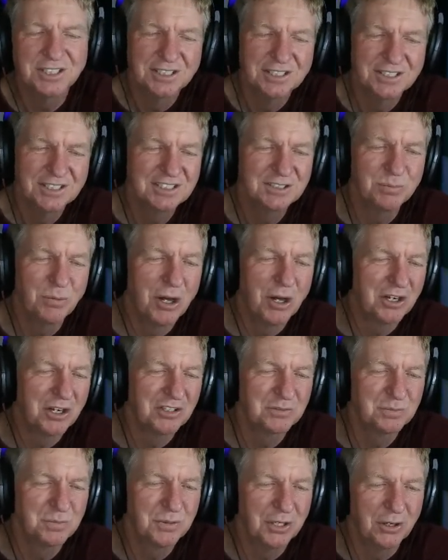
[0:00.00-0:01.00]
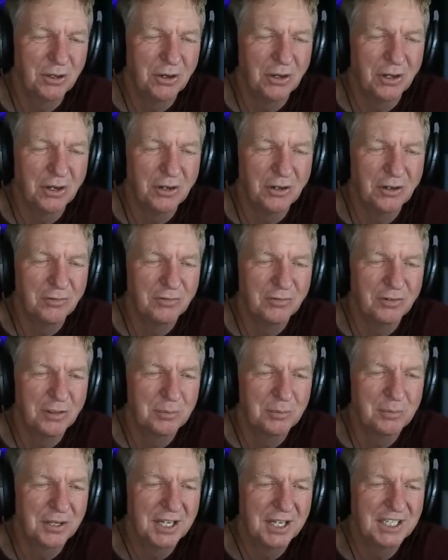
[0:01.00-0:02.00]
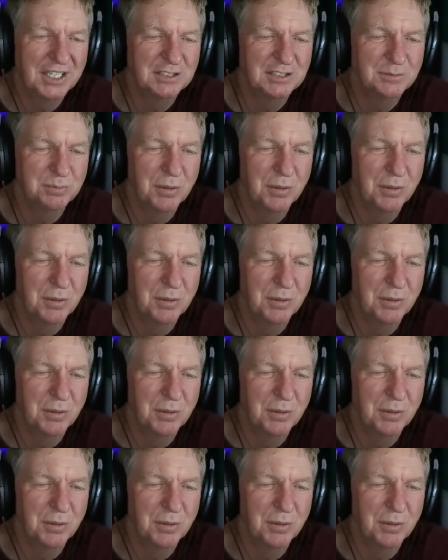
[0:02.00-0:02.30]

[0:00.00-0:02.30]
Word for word: this model's been all over the place,